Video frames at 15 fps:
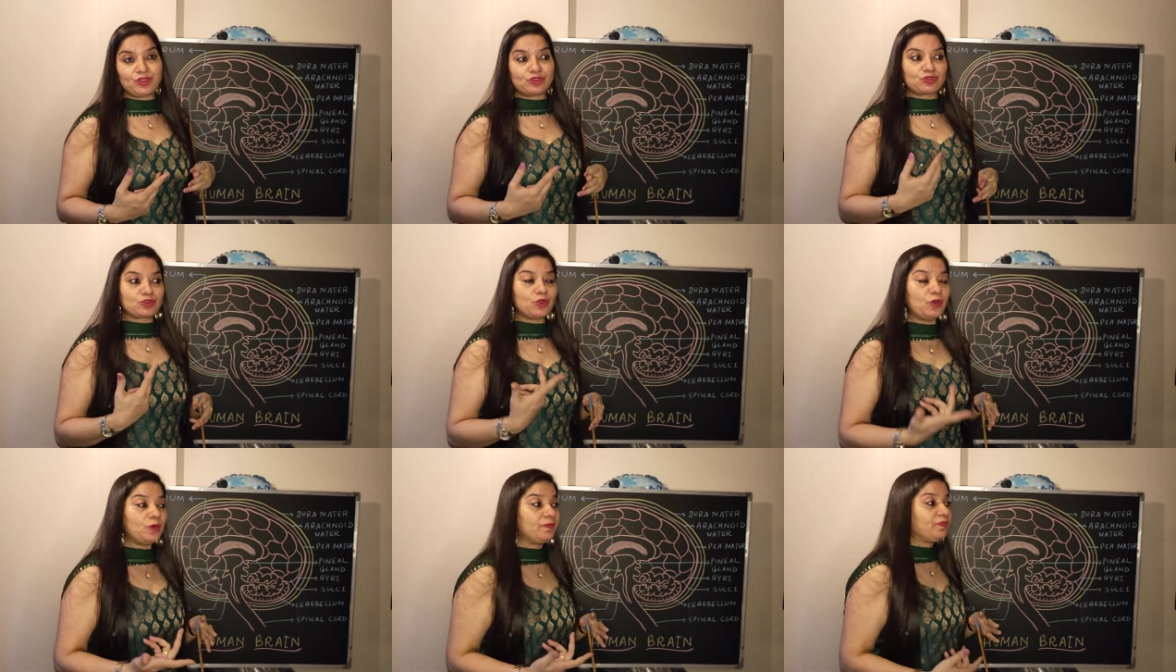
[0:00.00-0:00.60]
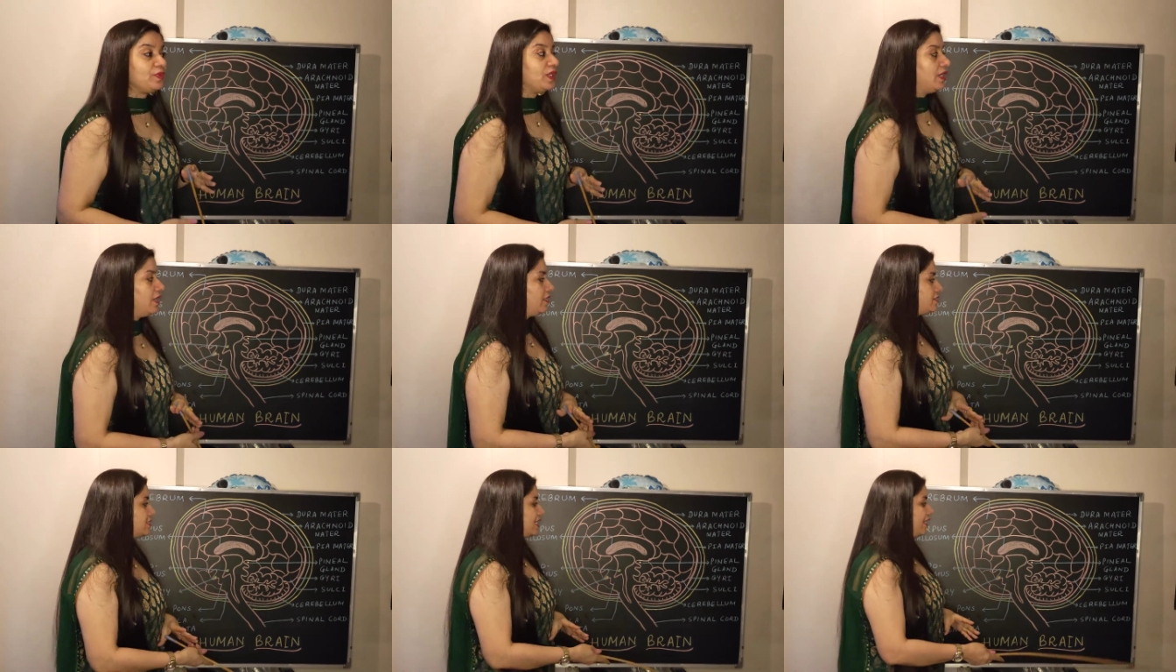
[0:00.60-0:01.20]
So
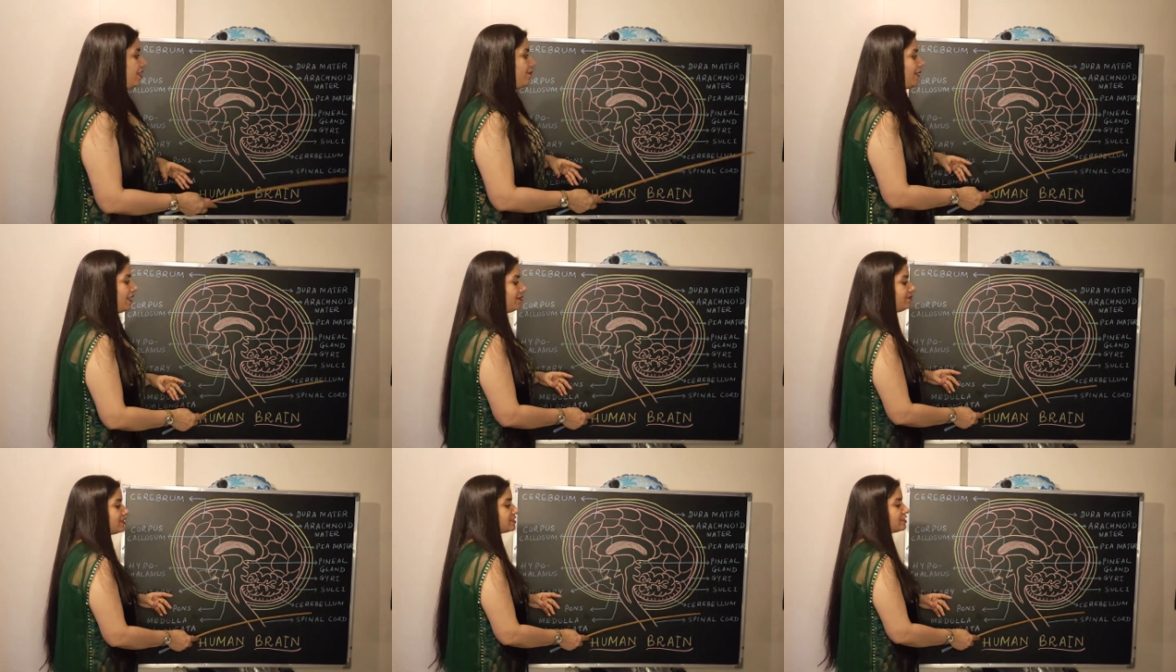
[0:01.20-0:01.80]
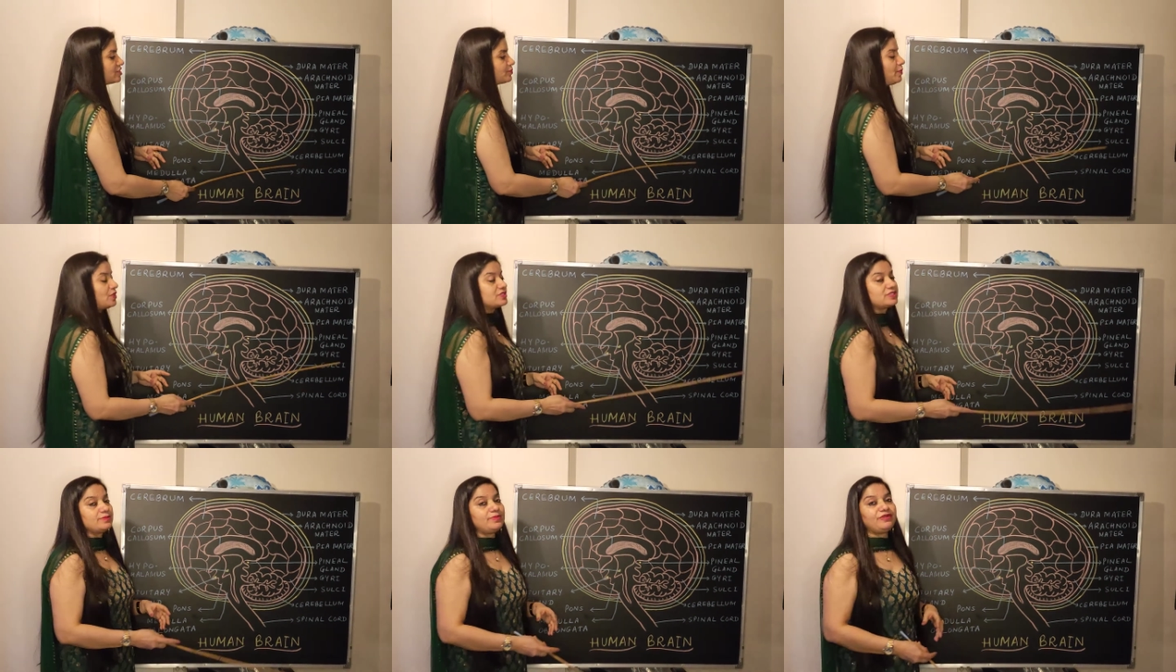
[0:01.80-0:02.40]
Cerebellum is
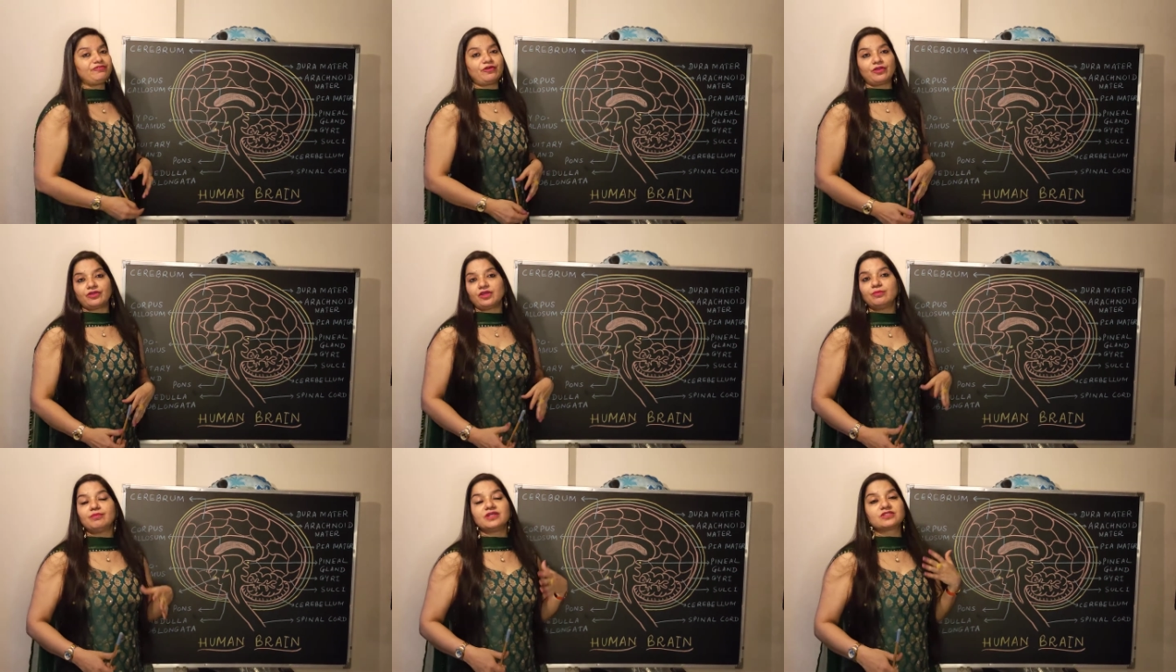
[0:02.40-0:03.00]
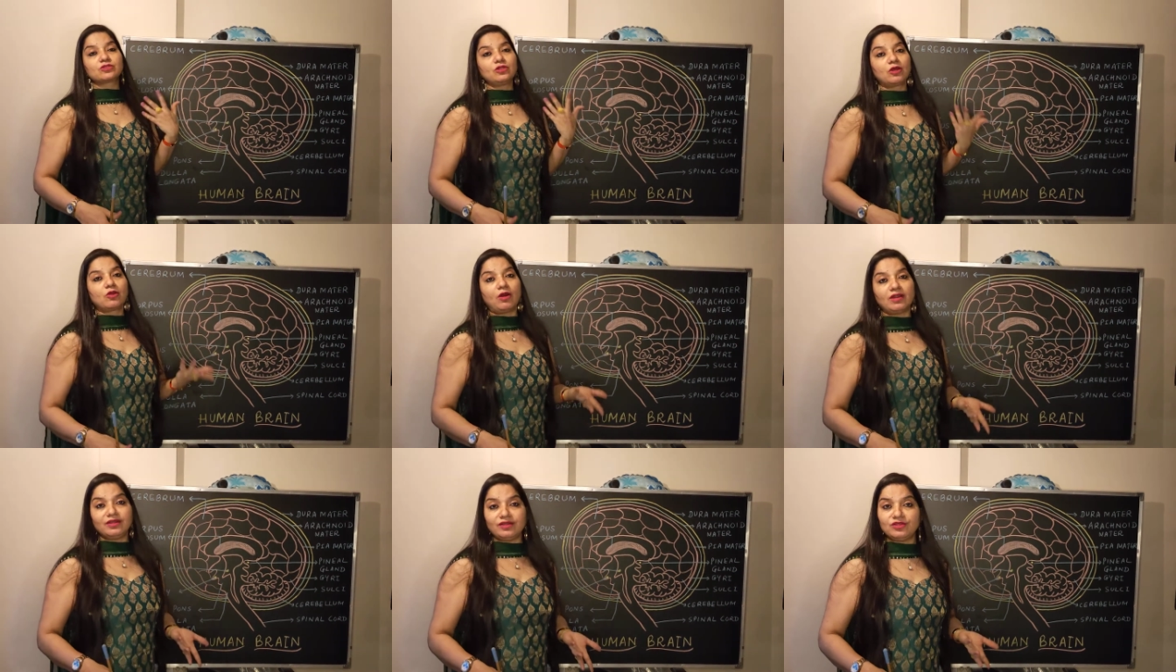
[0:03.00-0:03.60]
responsible for your muscular
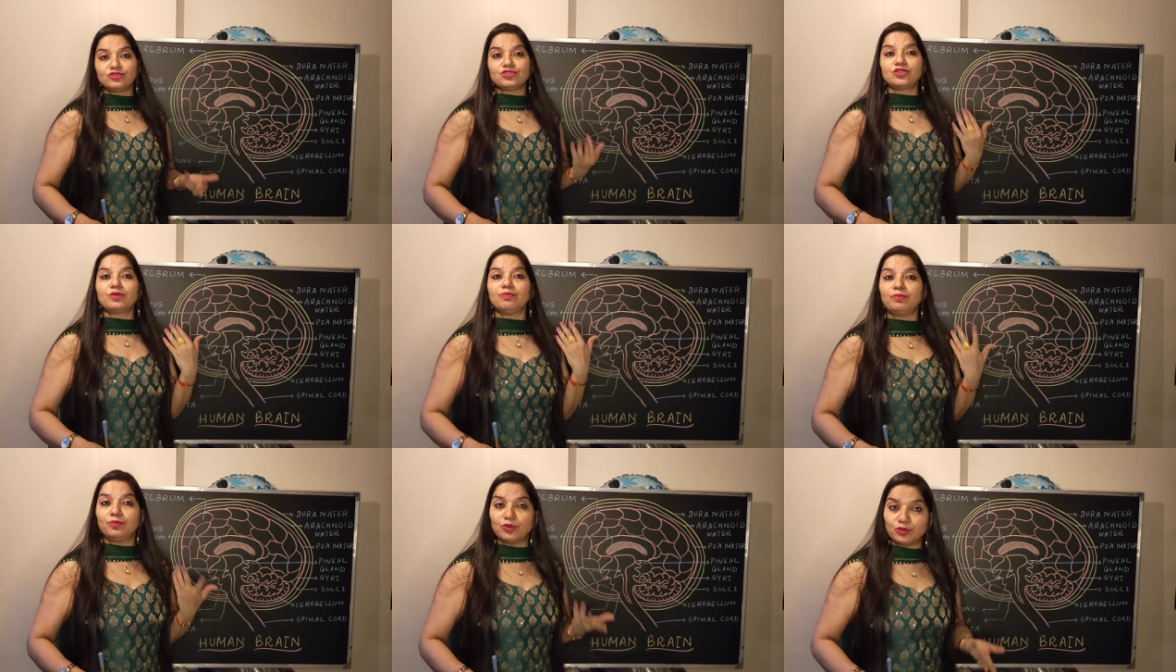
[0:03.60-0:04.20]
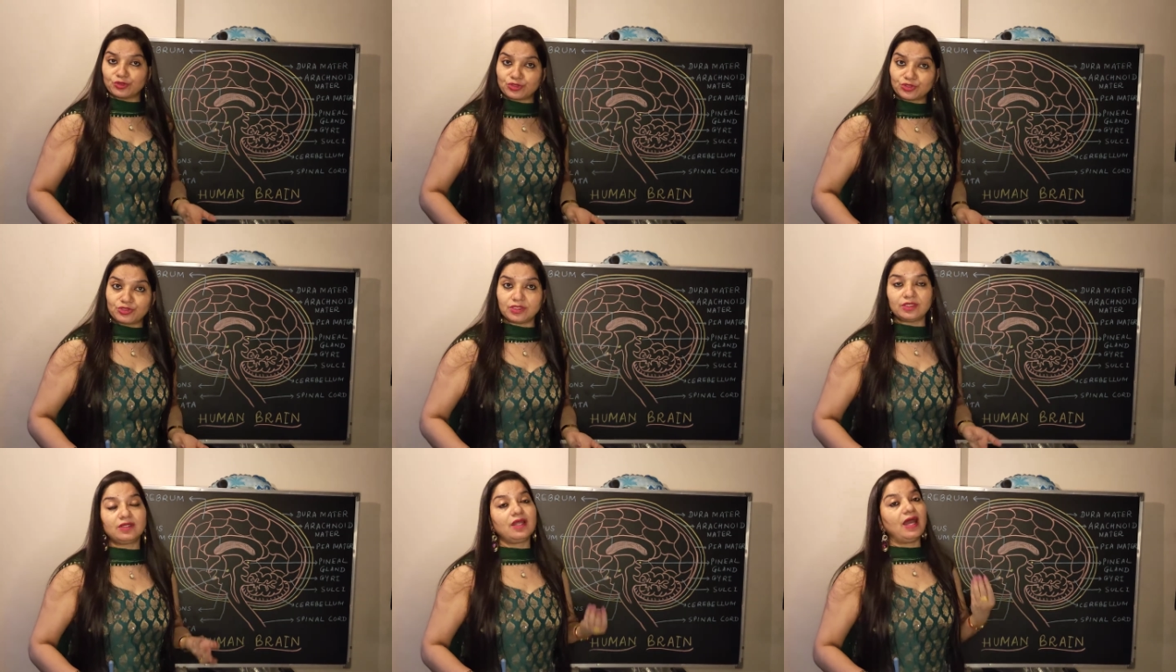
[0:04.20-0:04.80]
coordination,
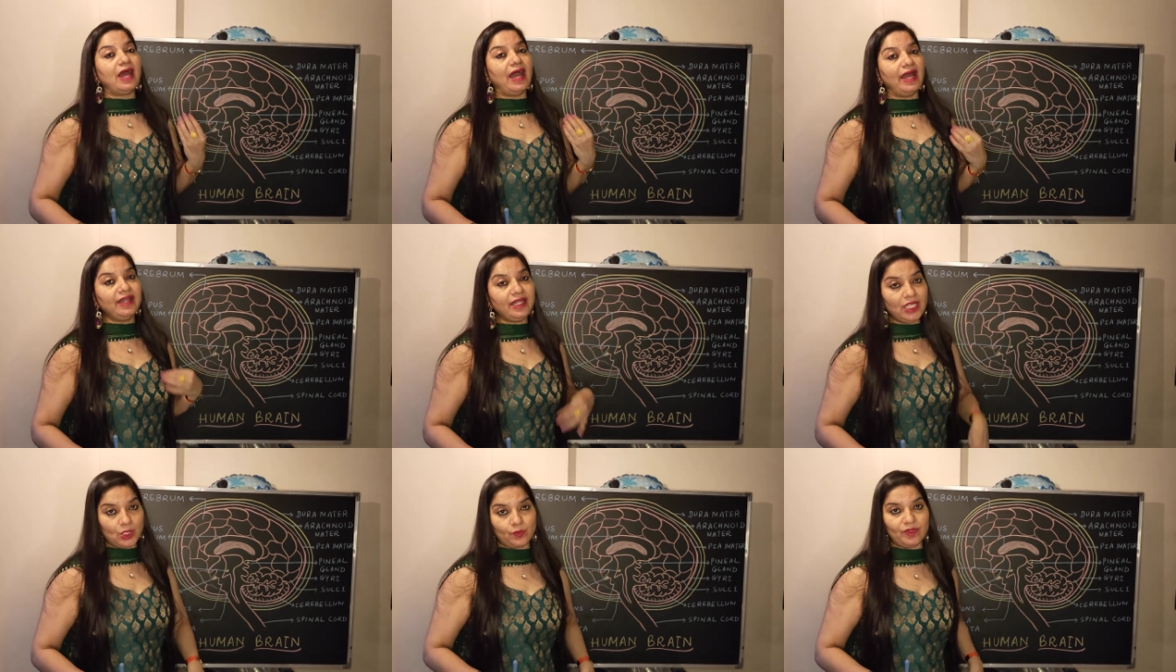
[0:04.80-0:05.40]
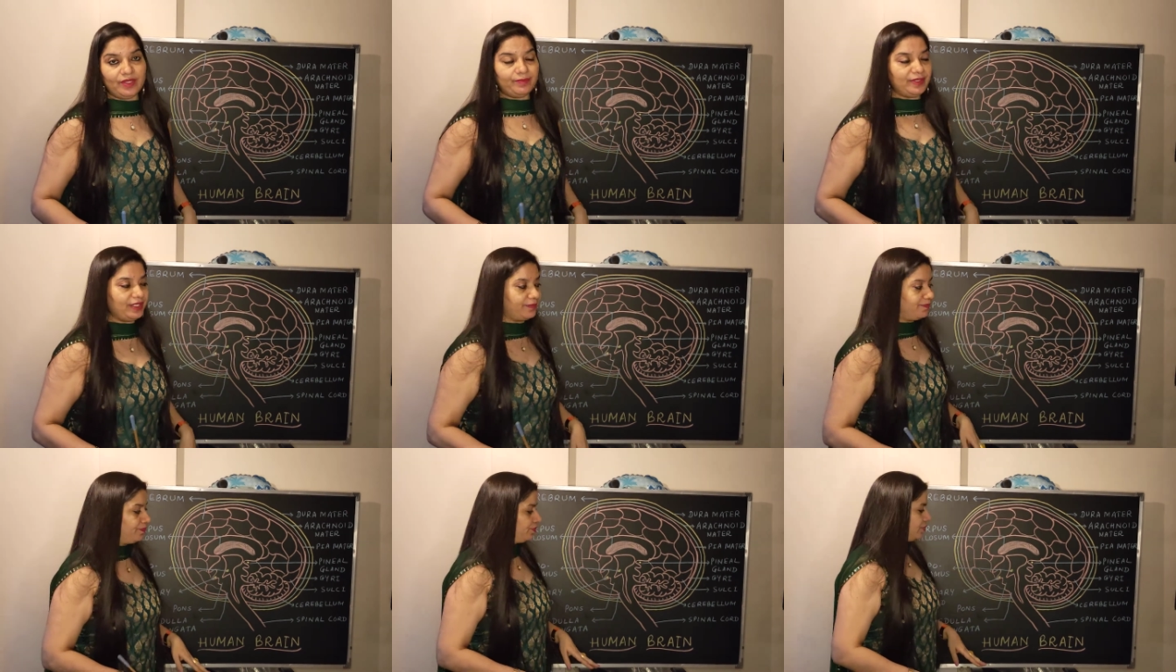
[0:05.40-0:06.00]
posture and
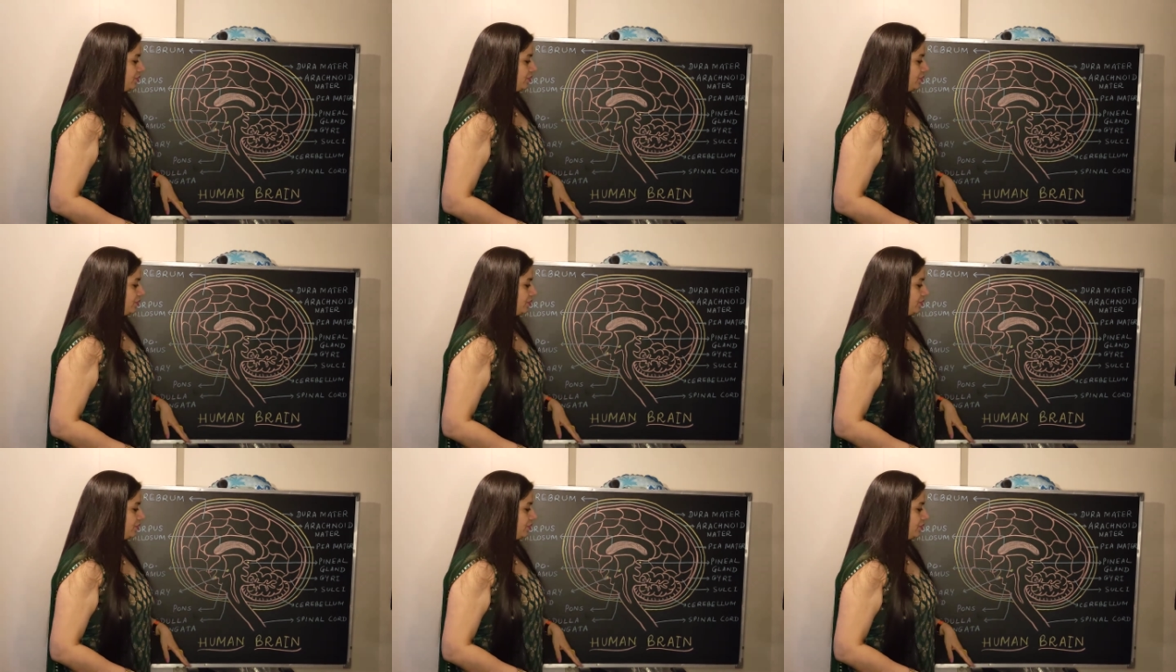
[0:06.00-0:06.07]
equilibrium.